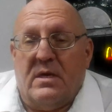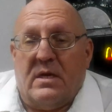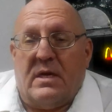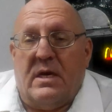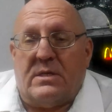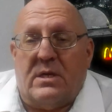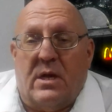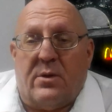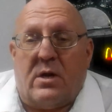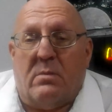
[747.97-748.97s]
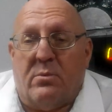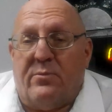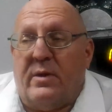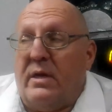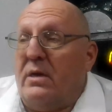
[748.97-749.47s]
catch another couple
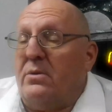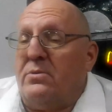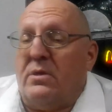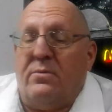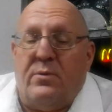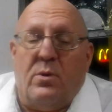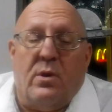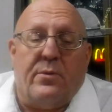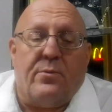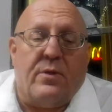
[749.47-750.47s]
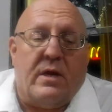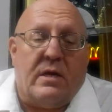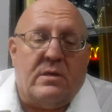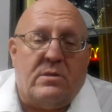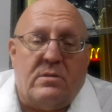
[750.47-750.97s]
videos and a few other
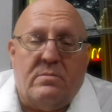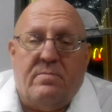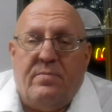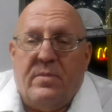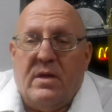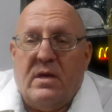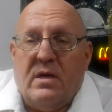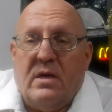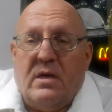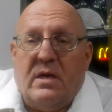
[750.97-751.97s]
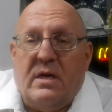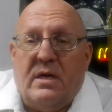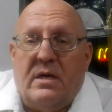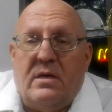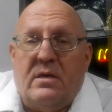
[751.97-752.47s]
things
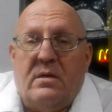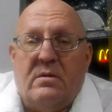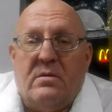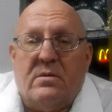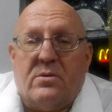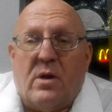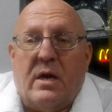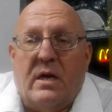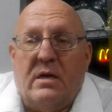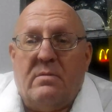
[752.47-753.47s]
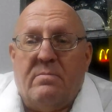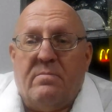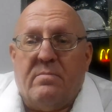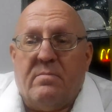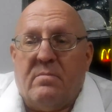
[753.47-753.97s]
and try to
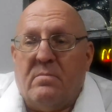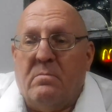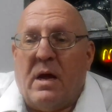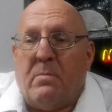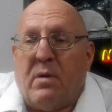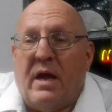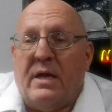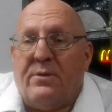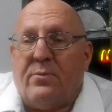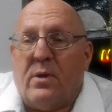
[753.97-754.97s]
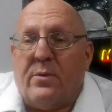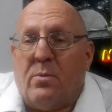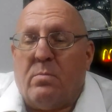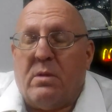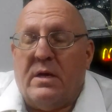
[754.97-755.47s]
make plans for other
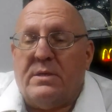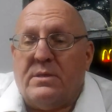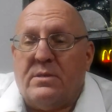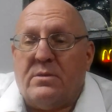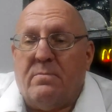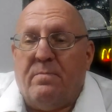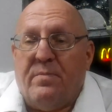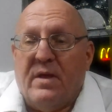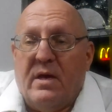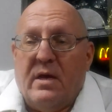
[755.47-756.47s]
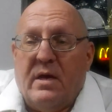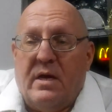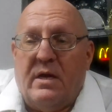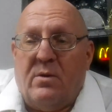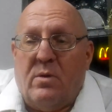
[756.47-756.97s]
places.
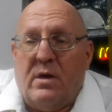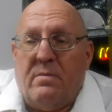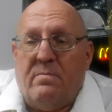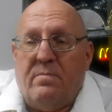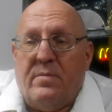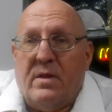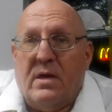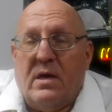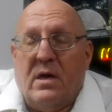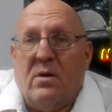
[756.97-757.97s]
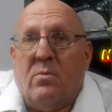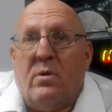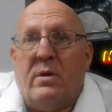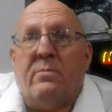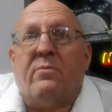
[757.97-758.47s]
Anyway,
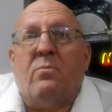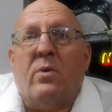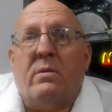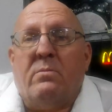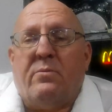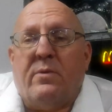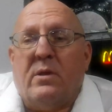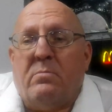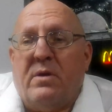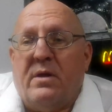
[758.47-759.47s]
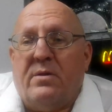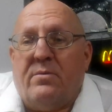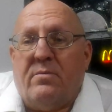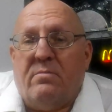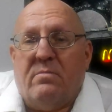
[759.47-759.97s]
William from Williams, Philippines.
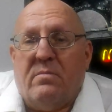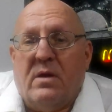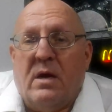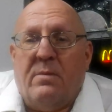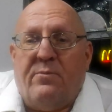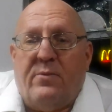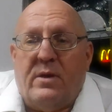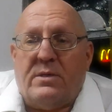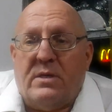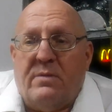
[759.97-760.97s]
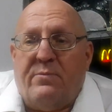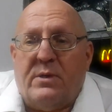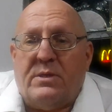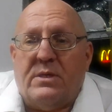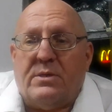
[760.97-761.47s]
I'm fishing.
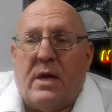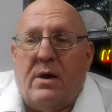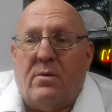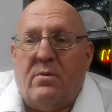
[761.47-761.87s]
Fish is out.